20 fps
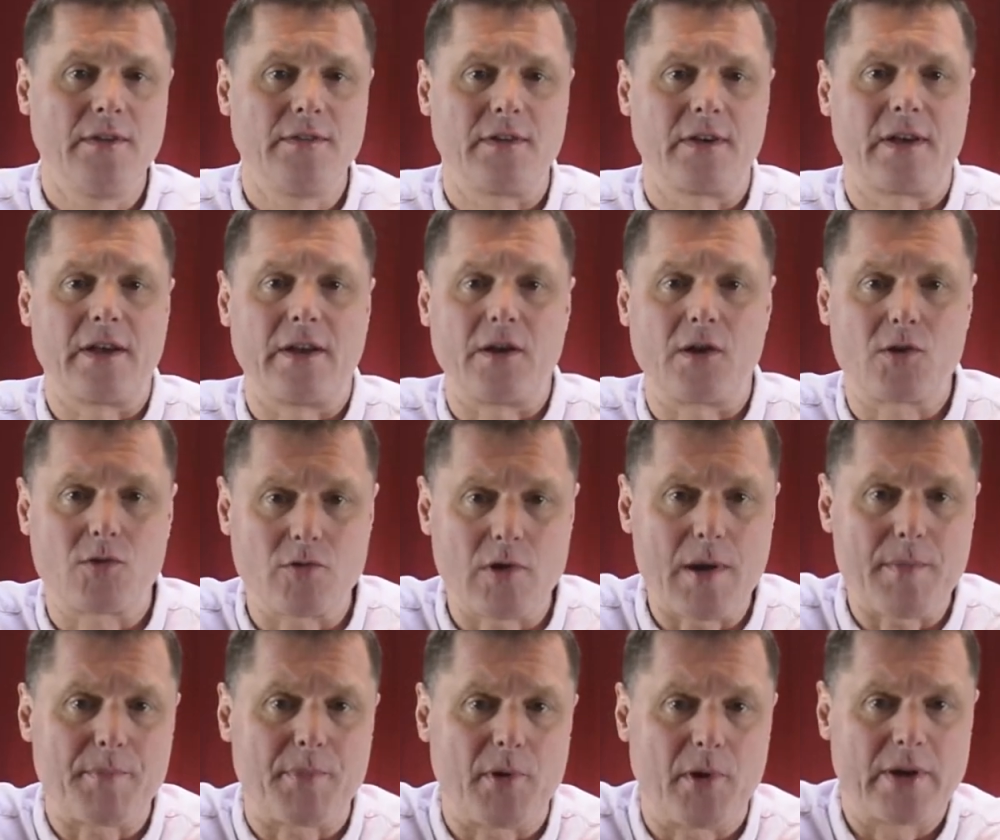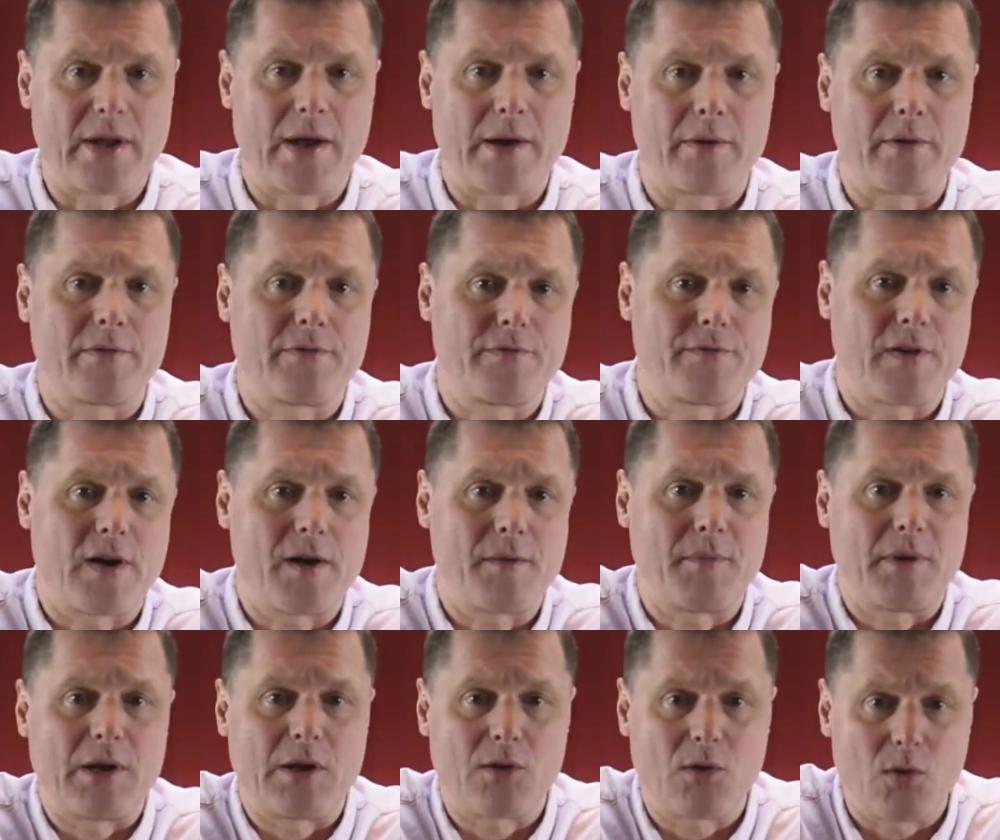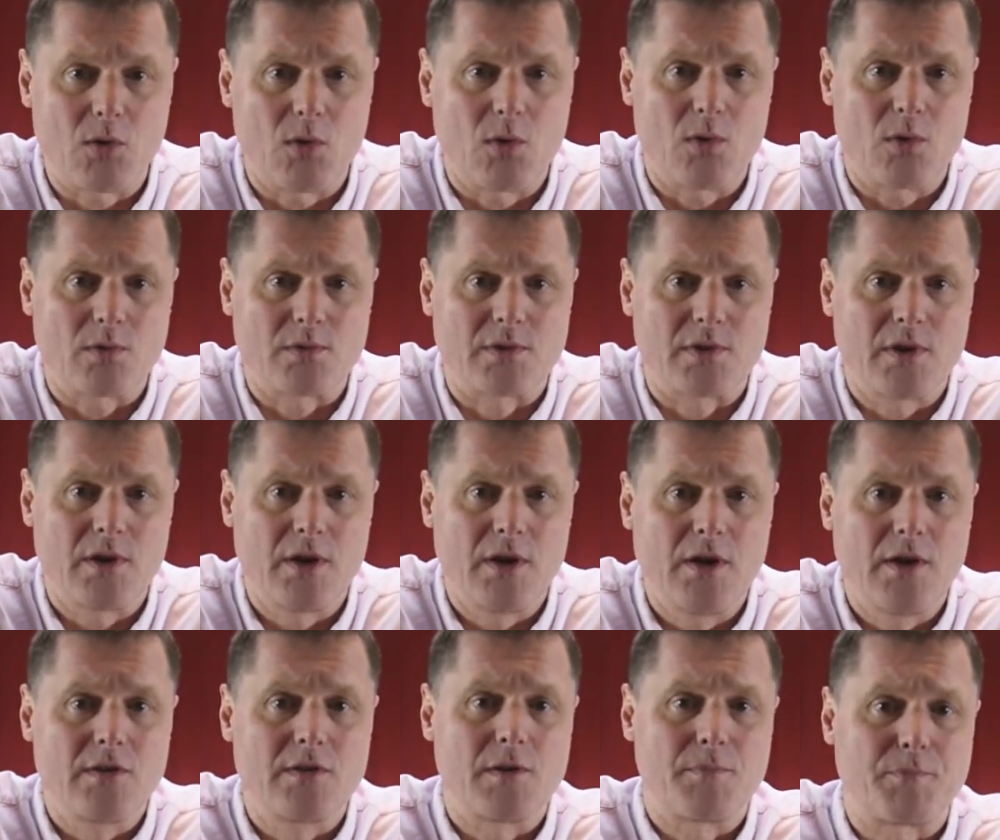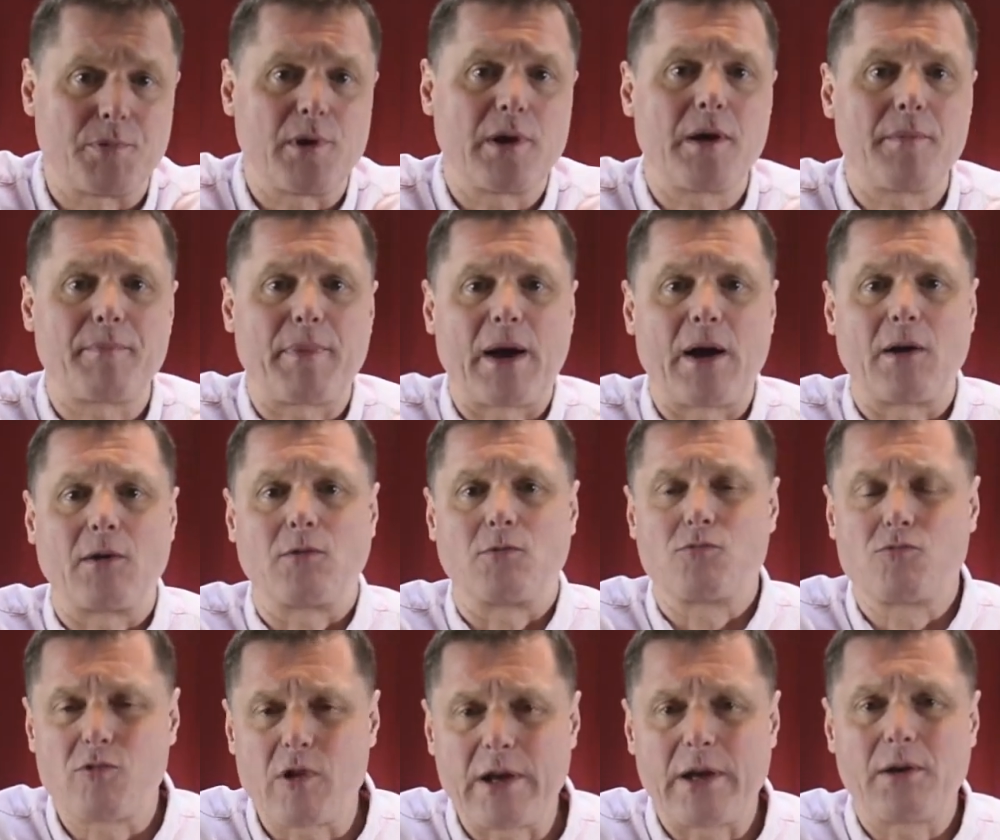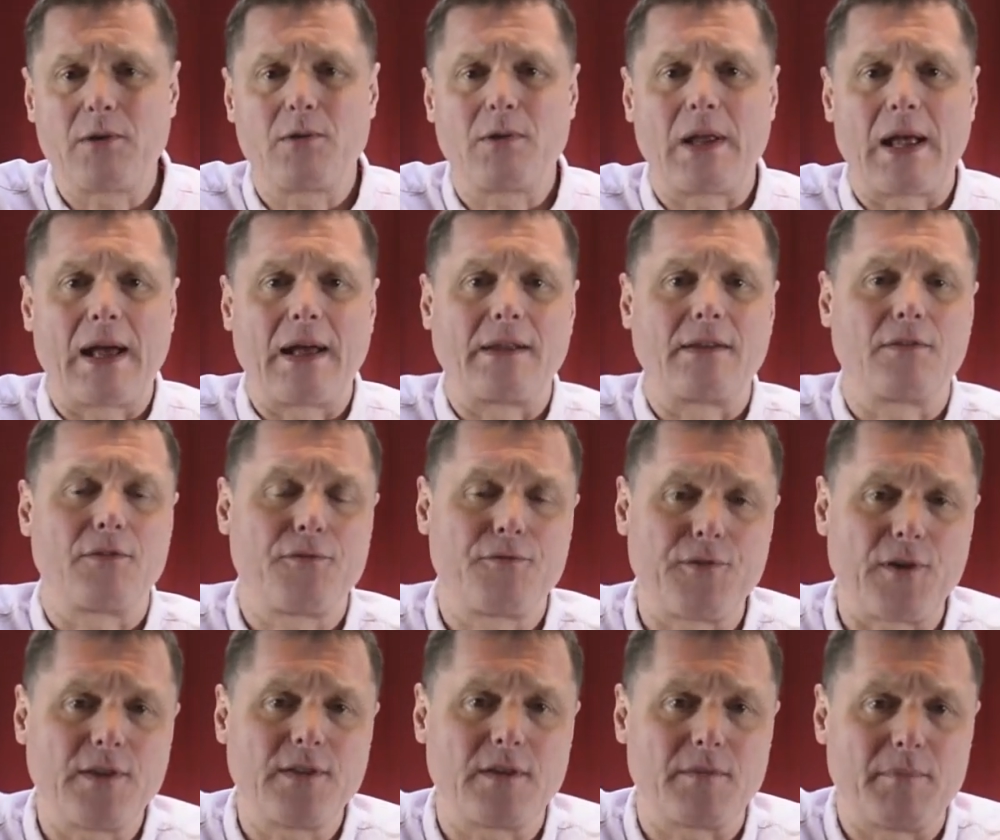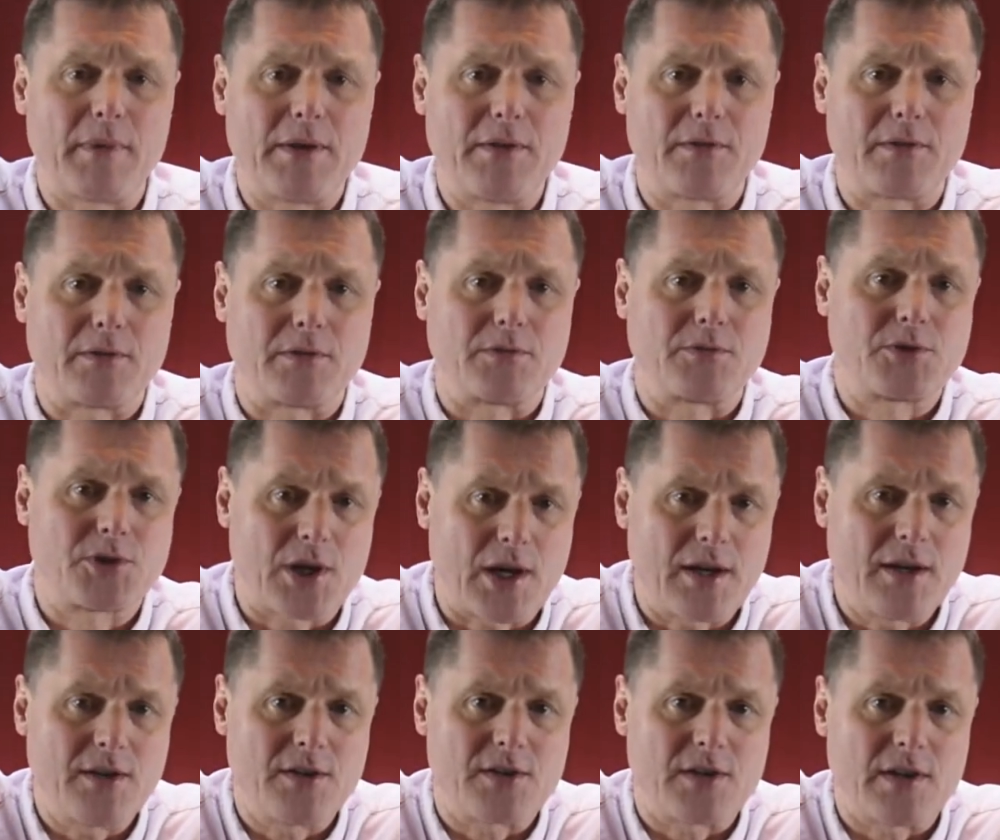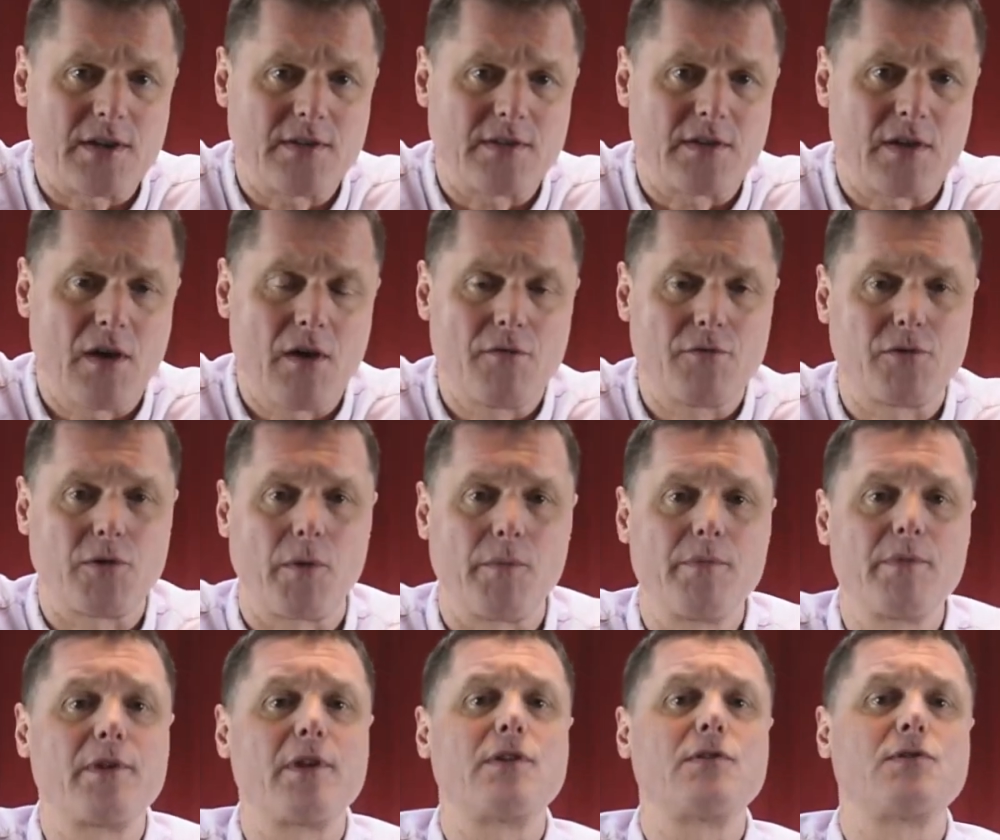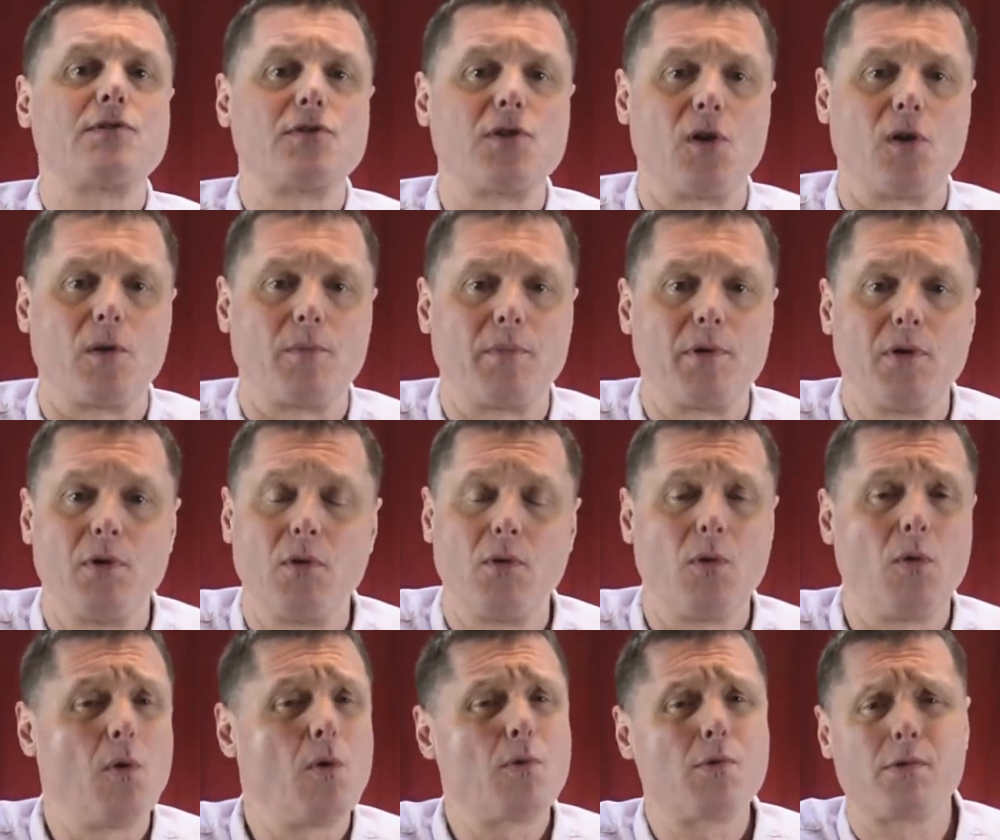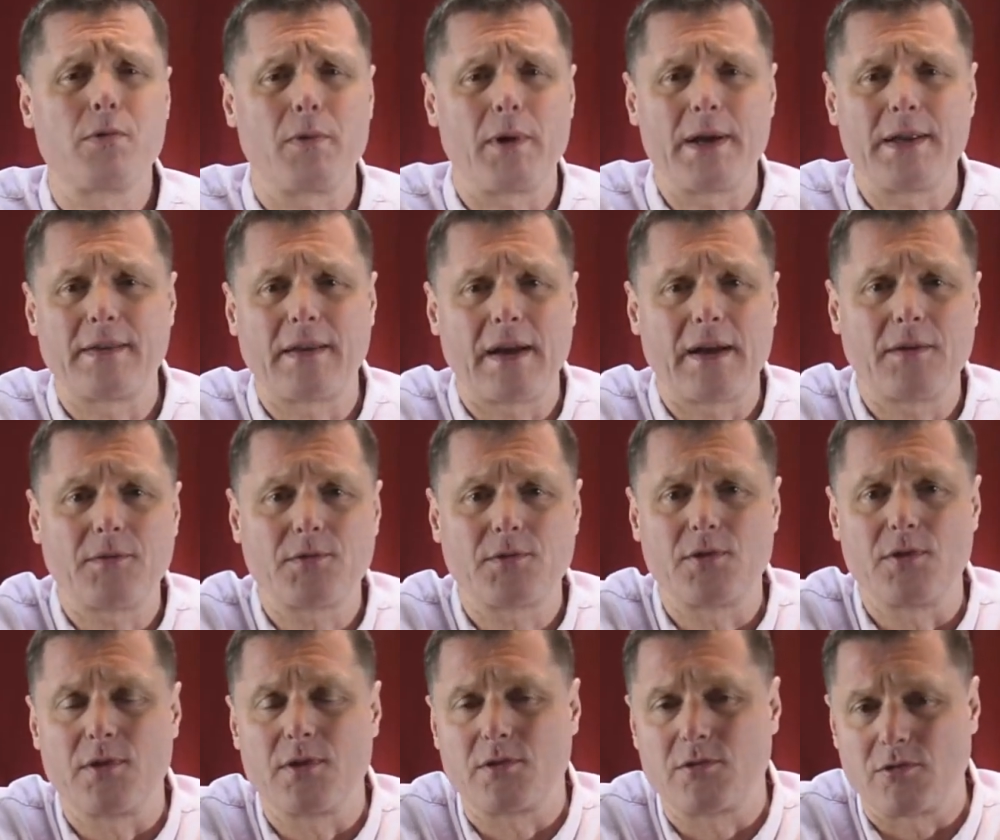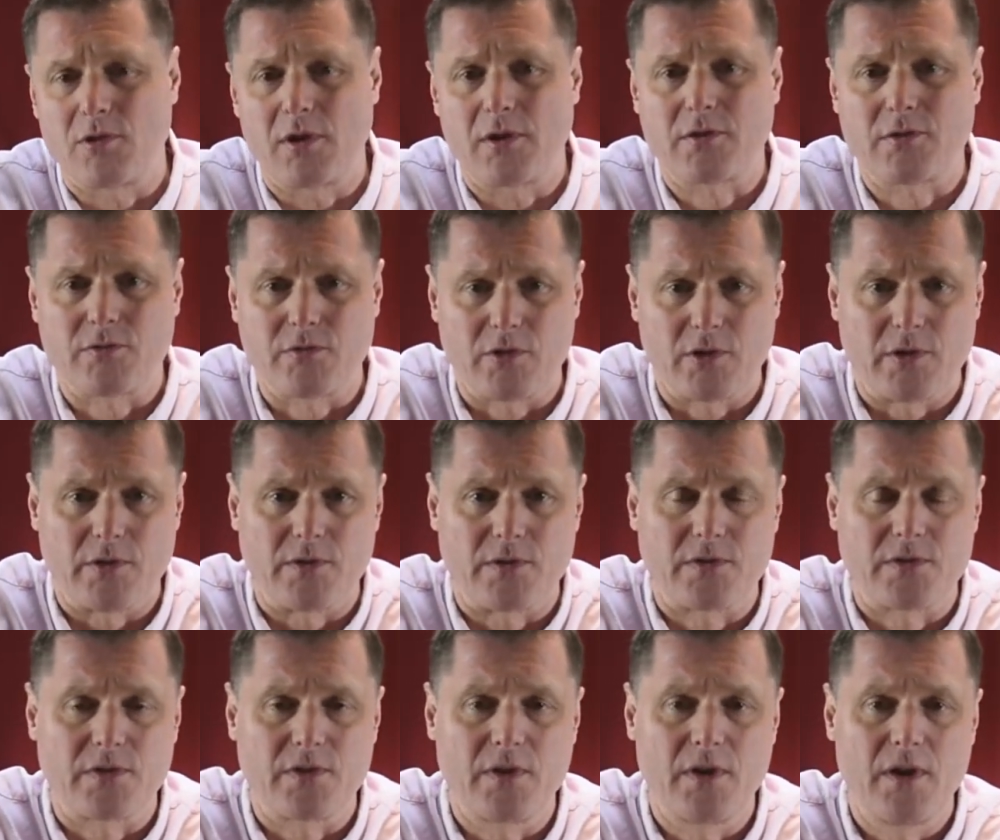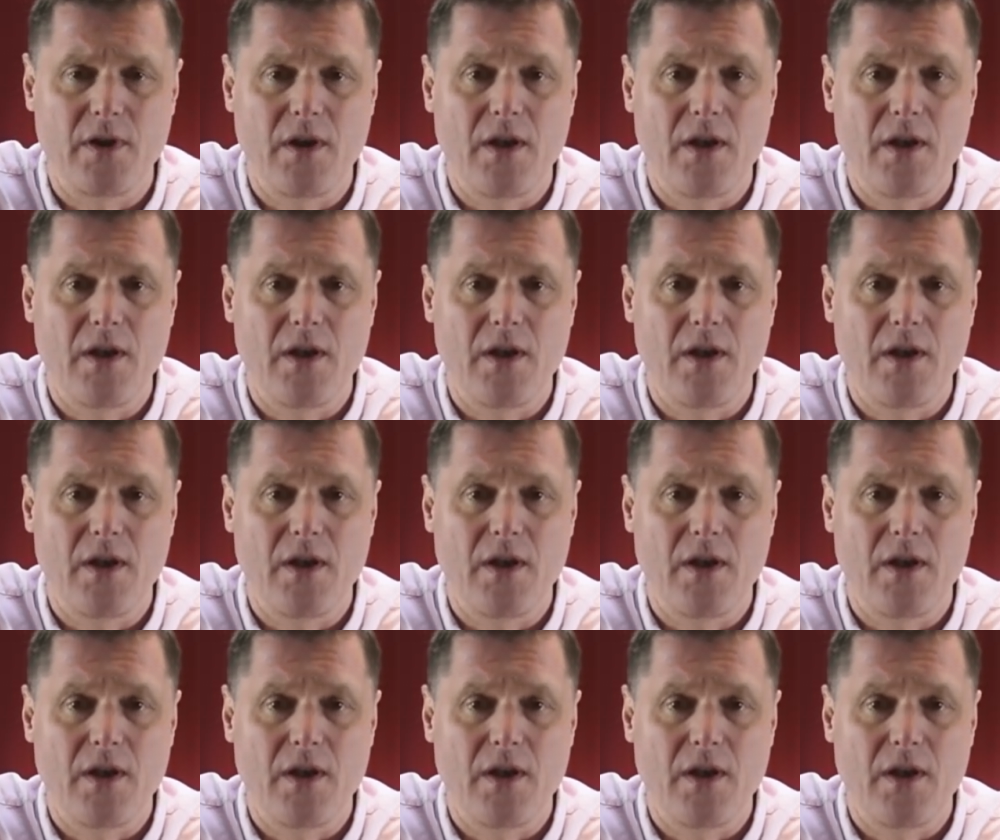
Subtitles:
to get a grip on our family court, to bring about real and fundamental changes from the top all the way down to the grassroots,